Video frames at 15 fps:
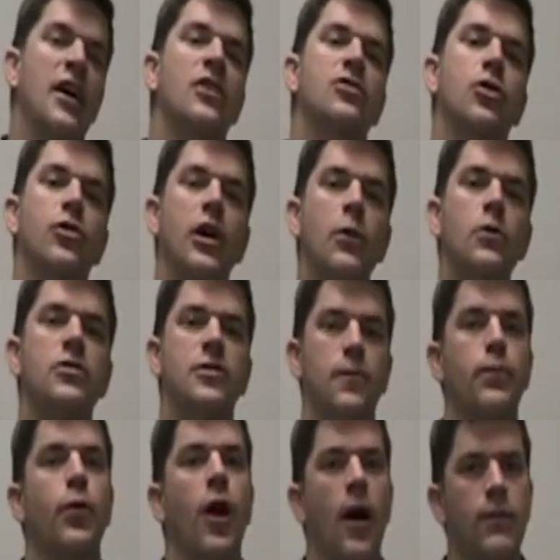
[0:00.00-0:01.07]
So there were
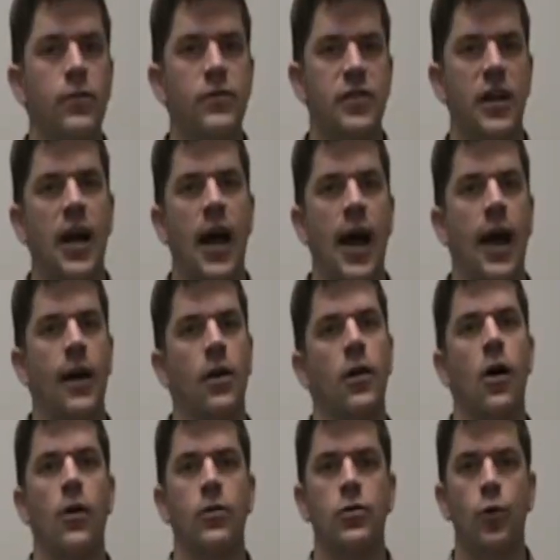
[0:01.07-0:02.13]
some problems that I had
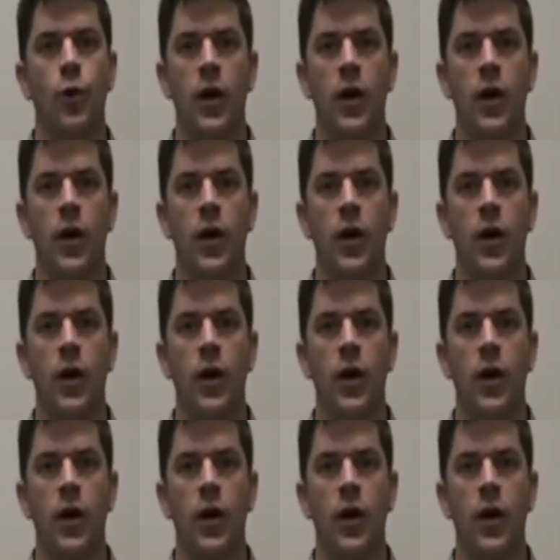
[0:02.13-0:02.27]
along the